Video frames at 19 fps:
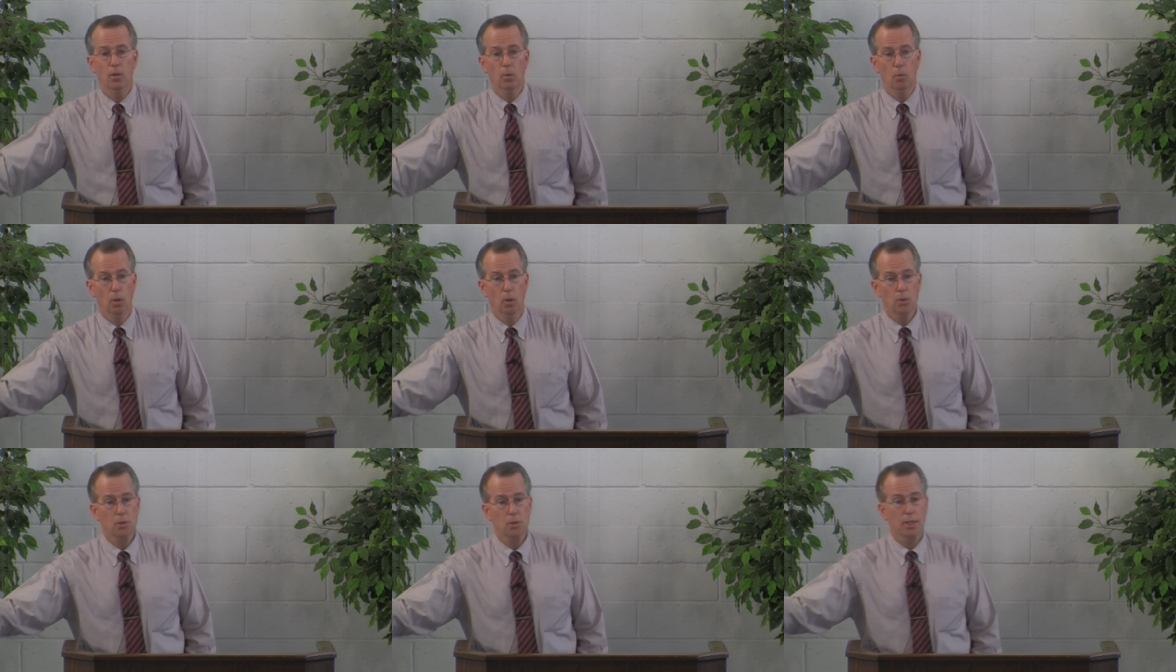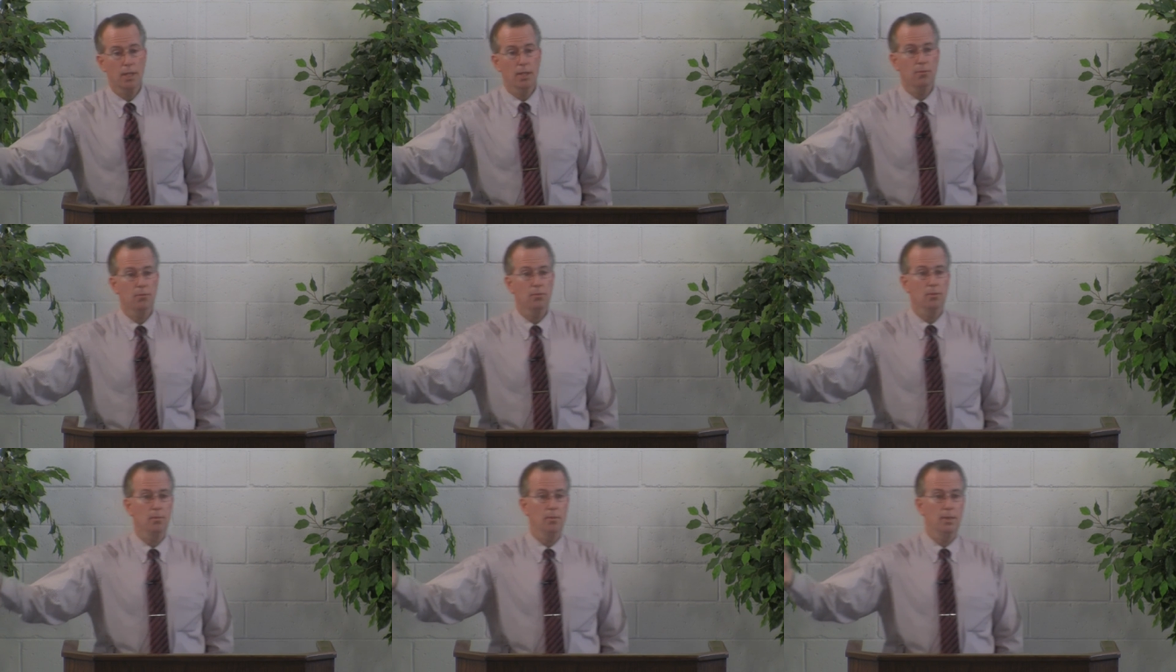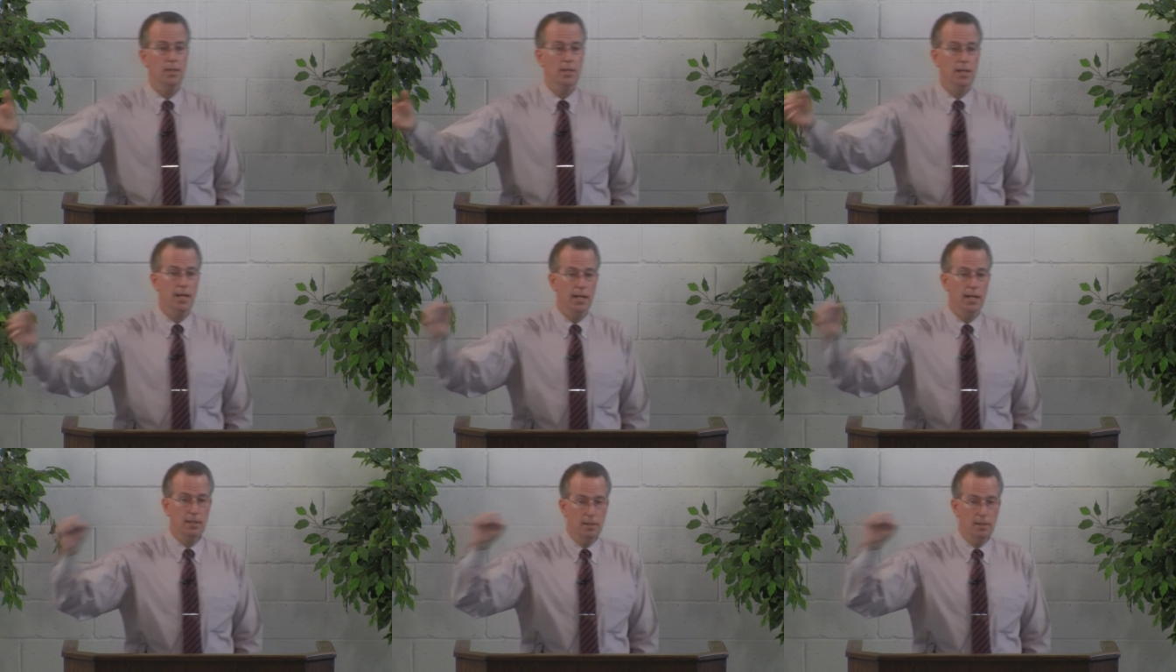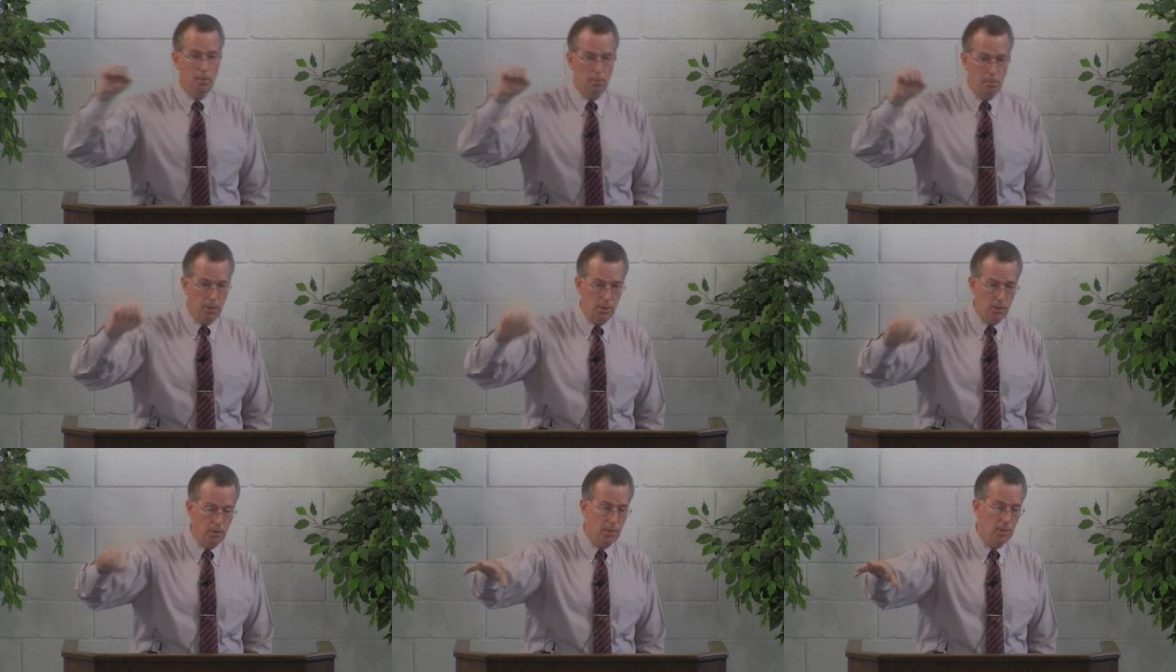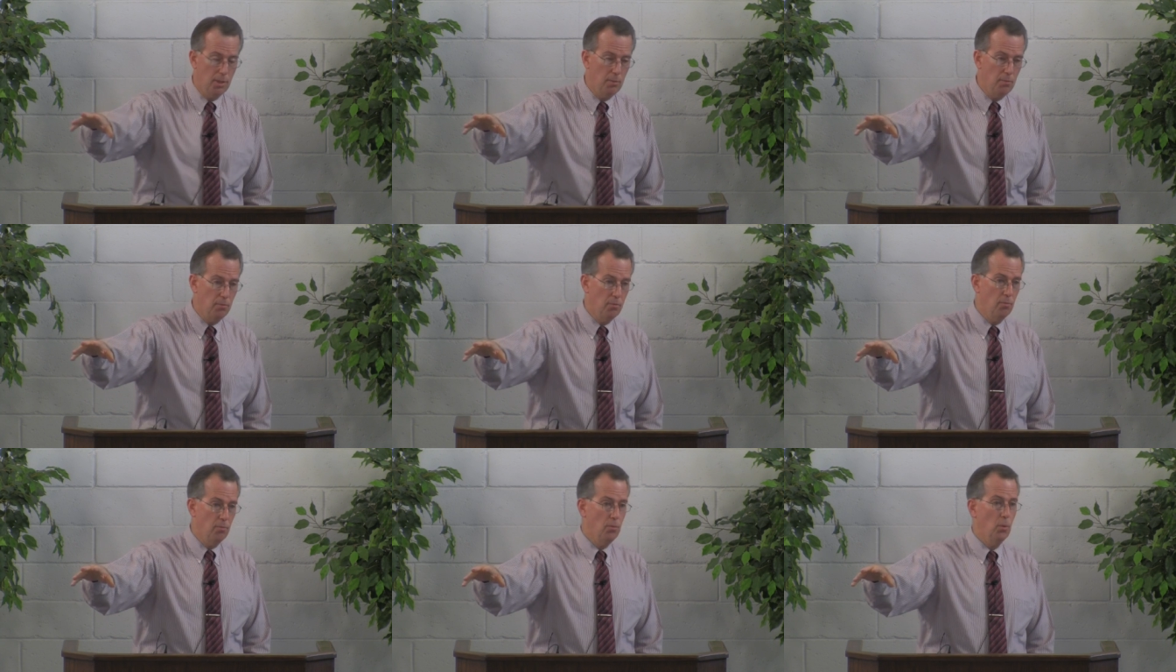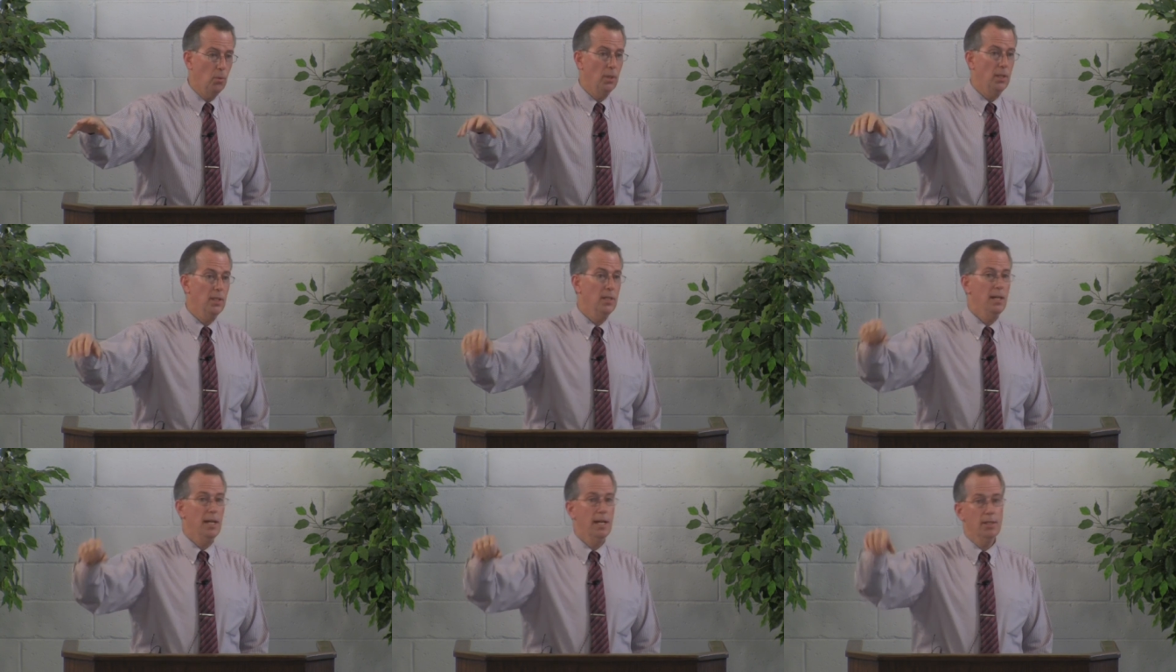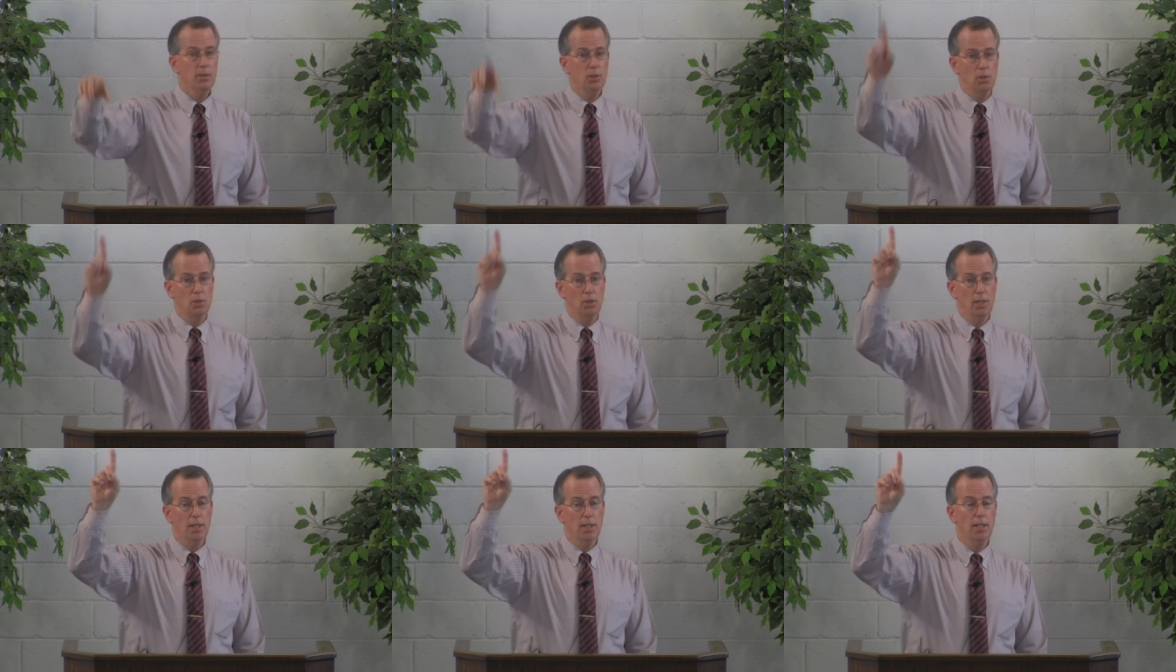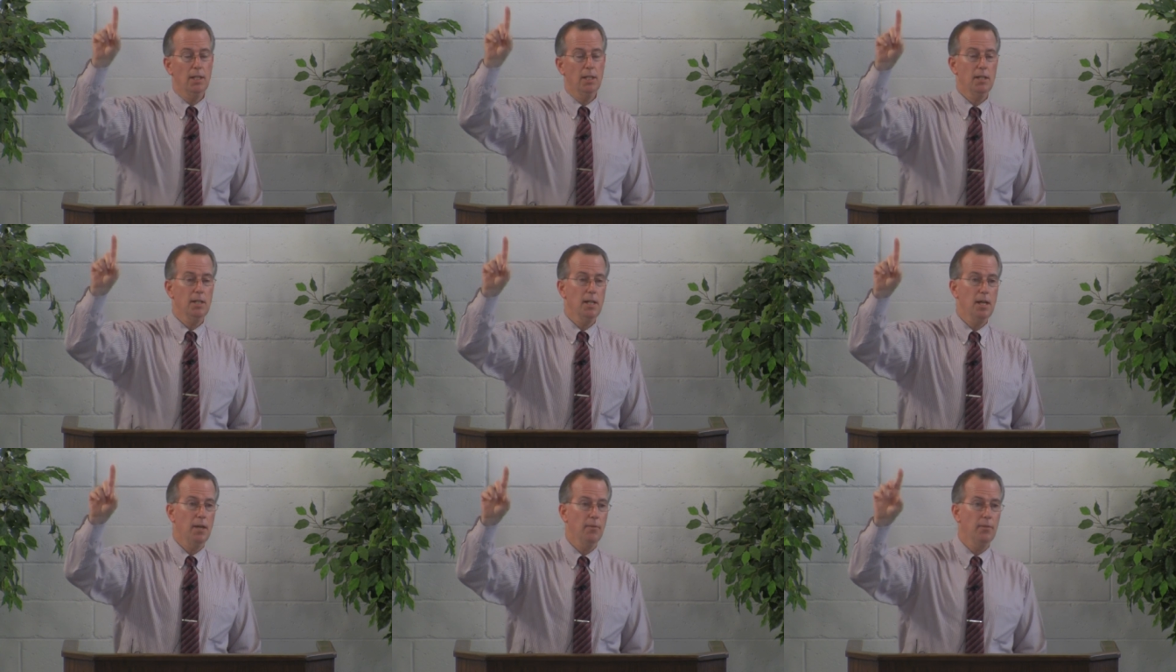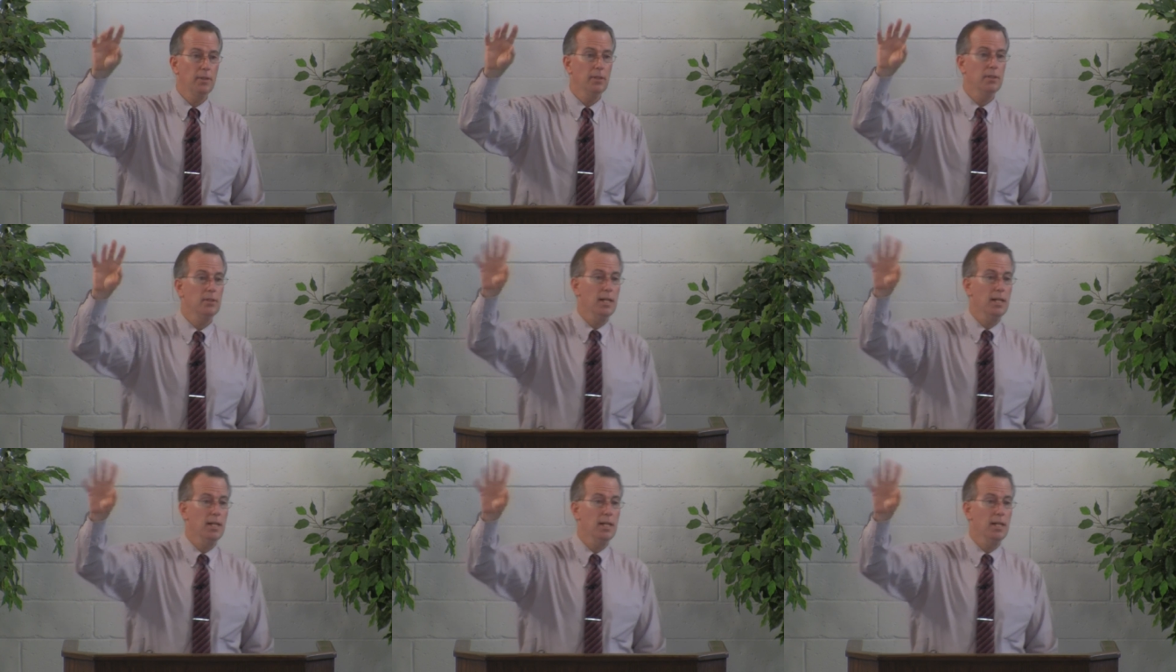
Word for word: rose again from the dead, appeared to them for 40 days, ascended into heaven.